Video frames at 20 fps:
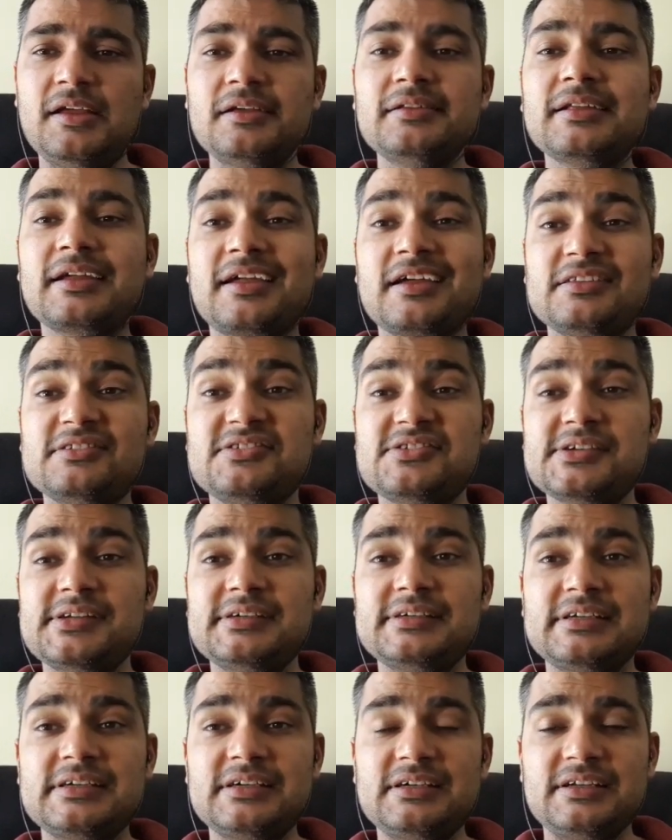the
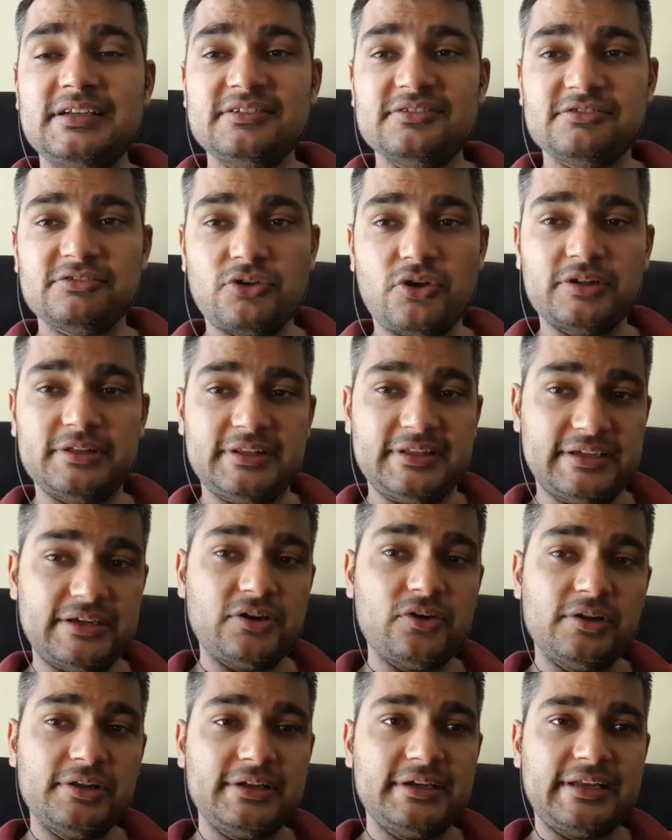consultant is not there
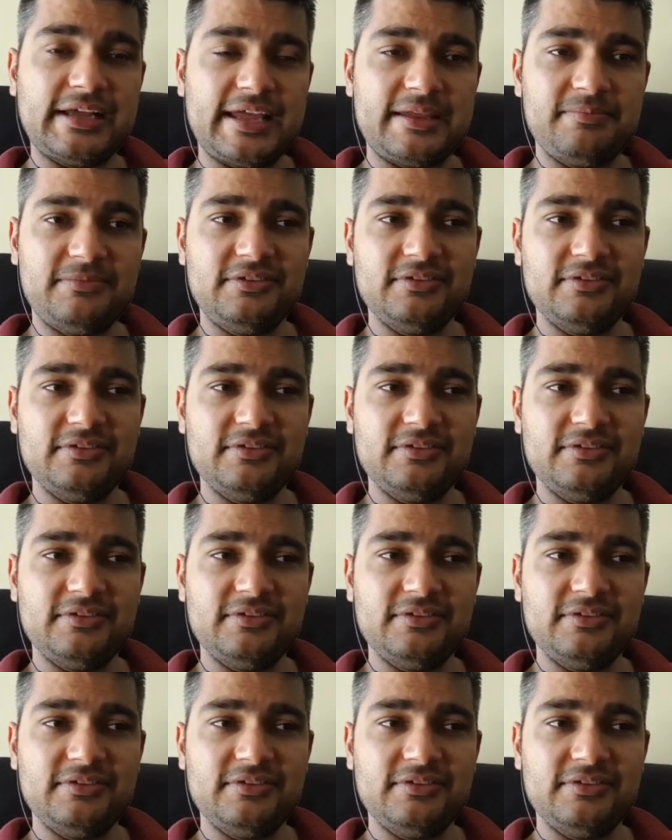all the time.